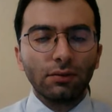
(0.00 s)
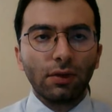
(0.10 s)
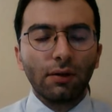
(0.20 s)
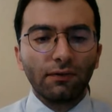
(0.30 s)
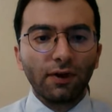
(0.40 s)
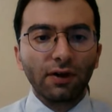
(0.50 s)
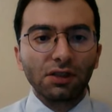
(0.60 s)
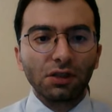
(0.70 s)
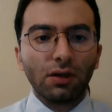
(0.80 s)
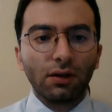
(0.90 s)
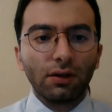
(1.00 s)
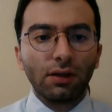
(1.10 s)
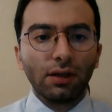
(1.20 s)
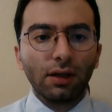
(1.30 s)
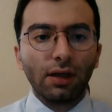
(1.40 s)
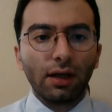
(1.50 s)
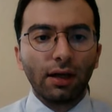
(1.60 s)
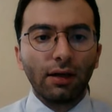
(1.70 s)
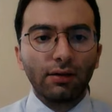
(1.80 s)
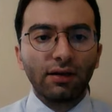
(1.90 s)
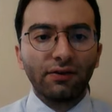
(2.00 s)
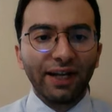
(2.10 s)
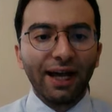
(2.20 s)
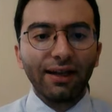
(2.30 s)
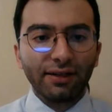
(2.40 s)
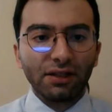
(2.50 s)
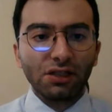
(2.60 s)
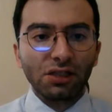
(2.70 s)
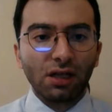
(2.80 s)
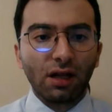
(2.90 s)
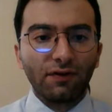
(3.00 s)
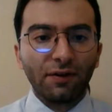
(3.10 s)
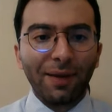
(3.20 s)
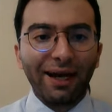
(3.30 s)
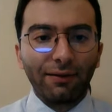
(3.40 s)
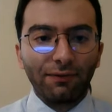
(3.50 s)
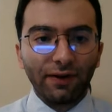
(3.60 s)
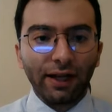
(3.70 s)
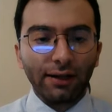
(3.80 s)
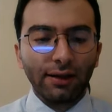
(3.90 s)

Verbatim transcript: focus on uh, the realities of the battlefield